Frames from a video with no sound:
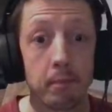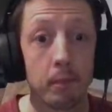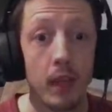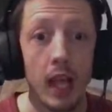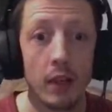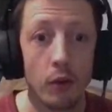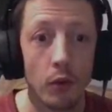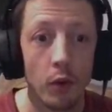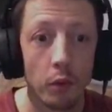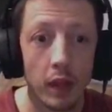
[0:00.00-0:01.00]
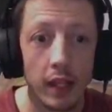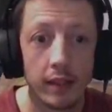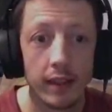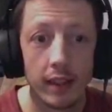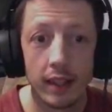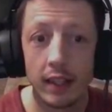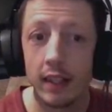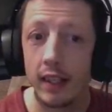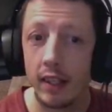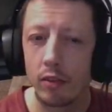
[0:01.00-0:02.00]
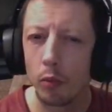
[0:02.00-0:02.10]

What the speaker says: I don't know, they kind of need to